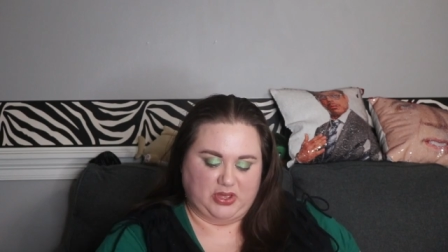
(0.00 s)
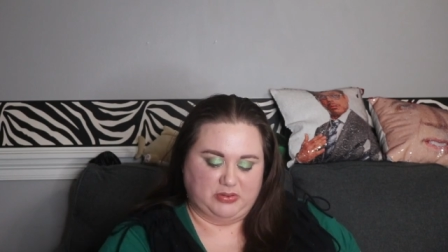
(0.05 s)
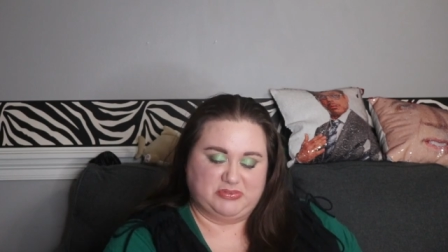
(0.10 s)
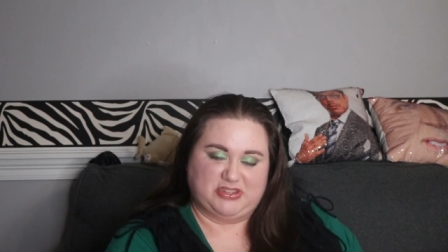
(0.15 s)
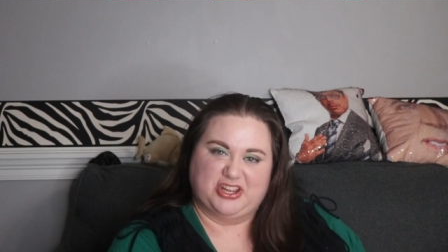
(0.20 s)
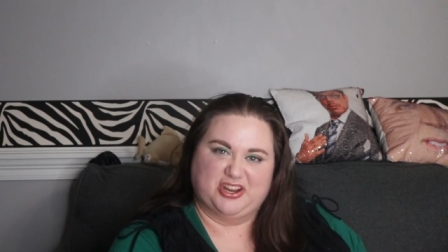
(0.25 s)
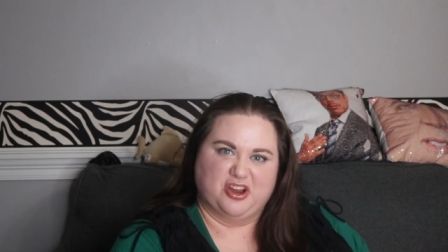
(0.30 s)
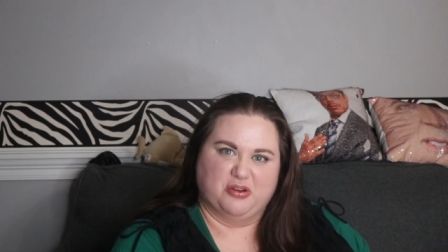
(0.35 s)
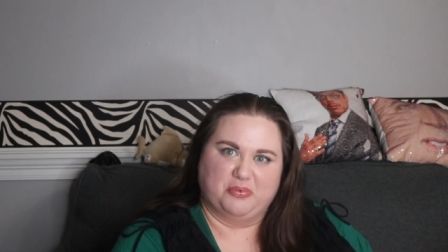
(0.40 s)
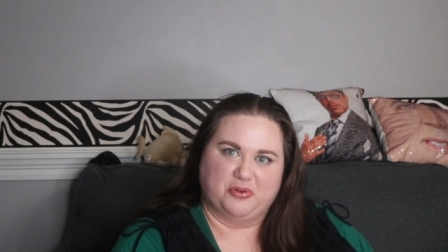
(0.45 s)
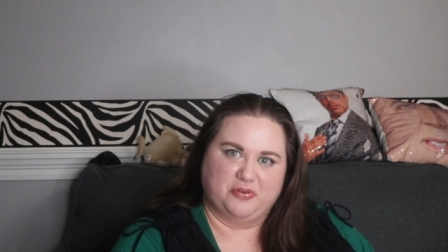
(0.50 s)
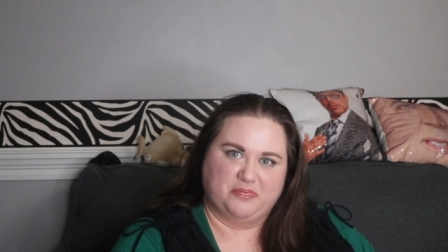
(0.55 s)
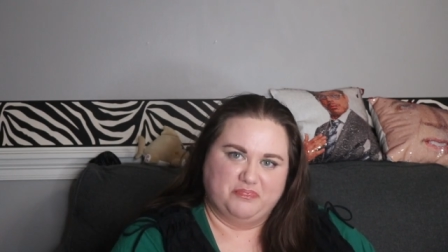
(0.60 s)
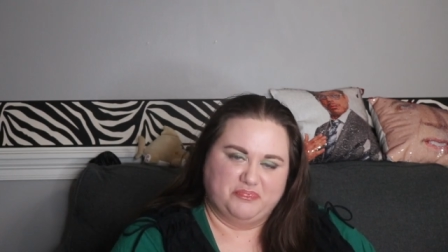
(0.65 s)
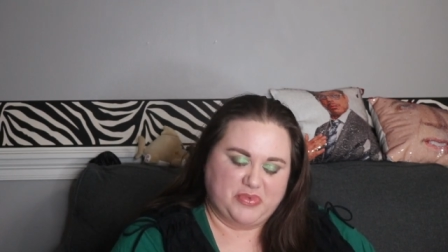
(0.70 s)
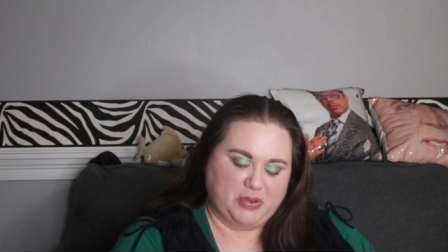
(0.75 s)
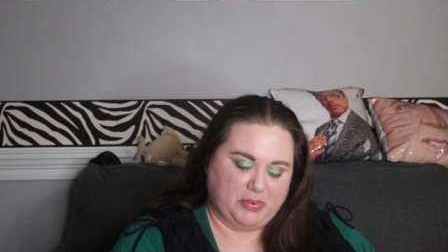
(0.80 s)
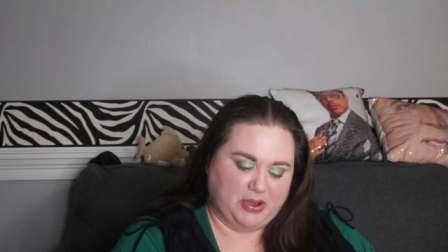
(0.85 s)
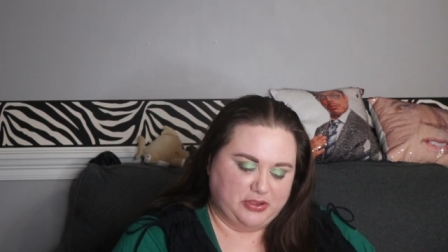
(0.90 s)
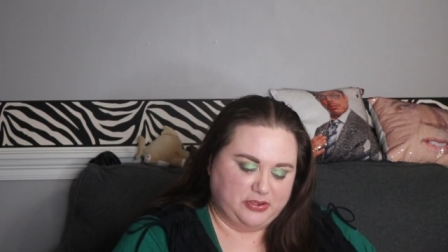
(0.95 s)
I'm terrible
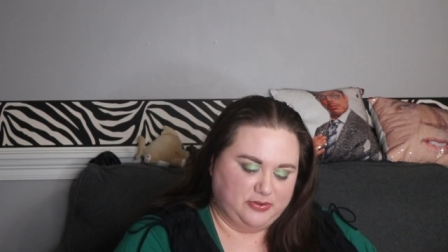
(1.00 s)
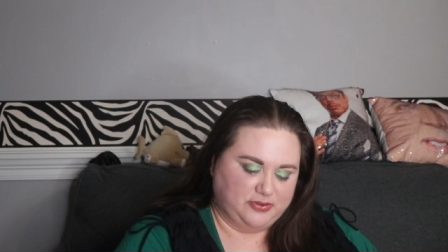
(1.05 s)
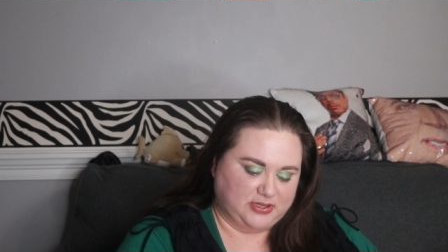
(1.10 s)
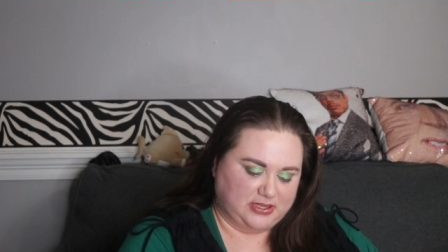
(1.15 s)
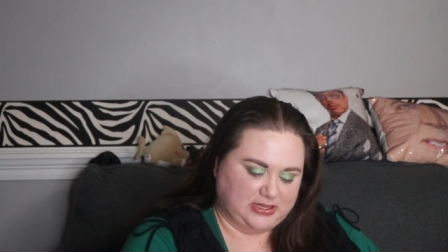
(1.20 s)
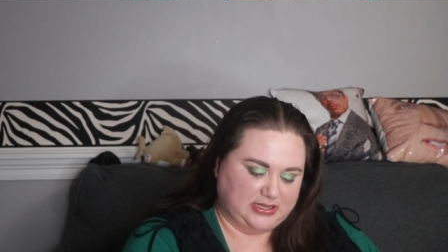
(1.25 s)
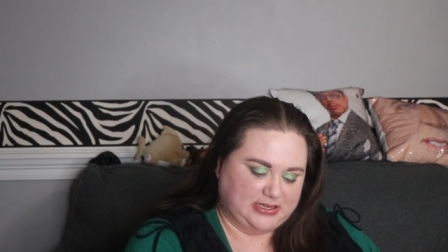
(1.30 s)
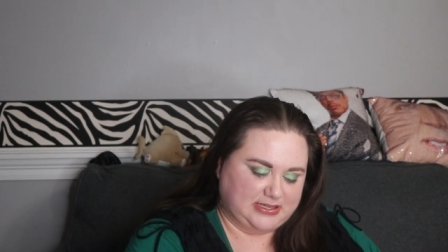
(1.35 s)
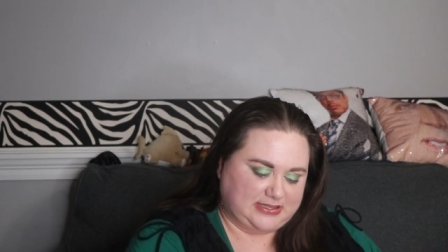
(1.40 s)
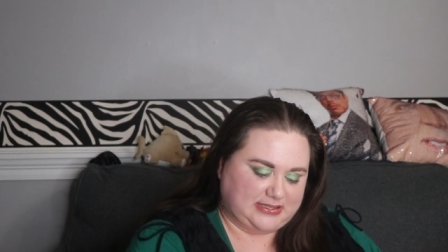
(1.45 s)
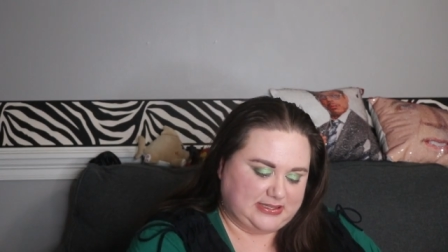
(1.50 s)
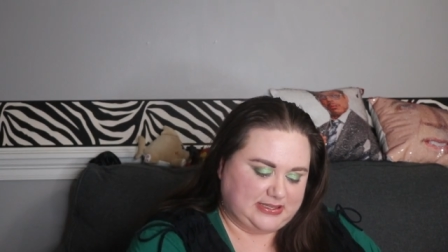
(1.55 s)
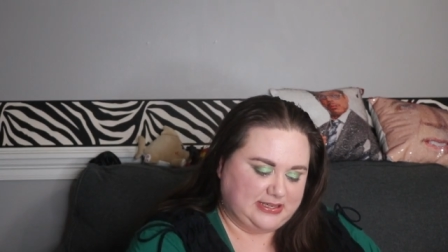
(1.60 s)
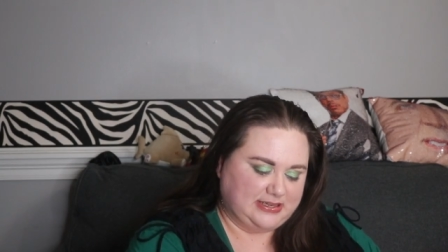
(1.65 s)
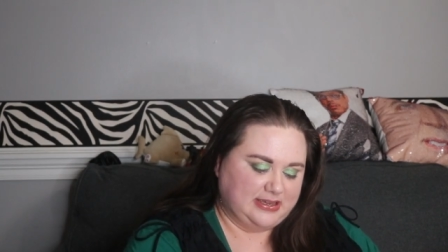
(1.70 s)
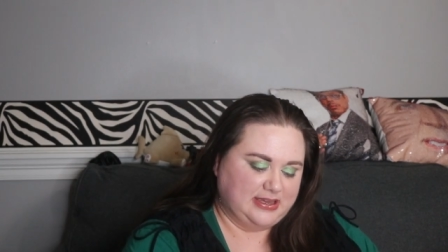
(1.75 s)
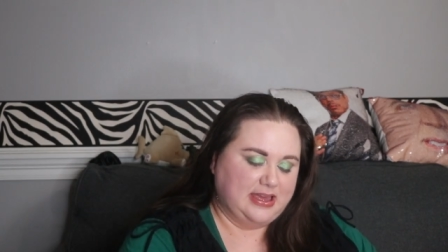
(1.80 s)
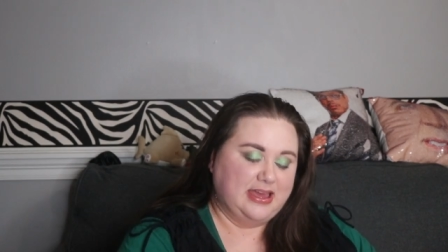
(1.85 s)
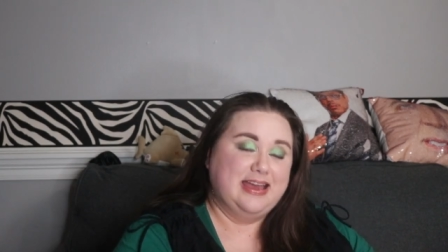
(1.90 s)
about using this.